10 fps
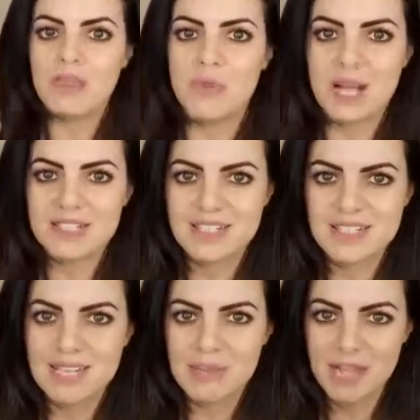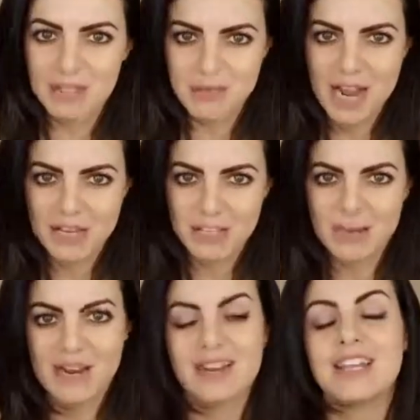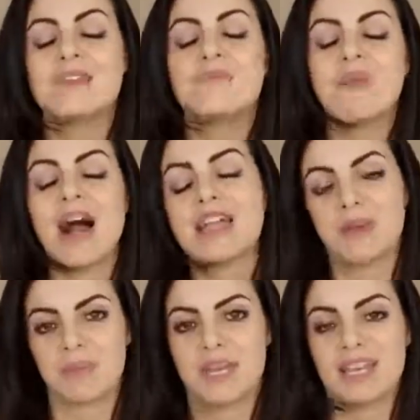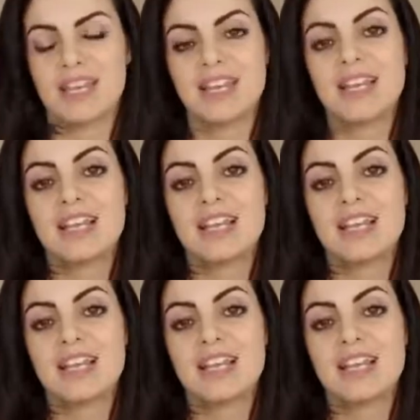And the best thing about the Myers parrot, in my opinion,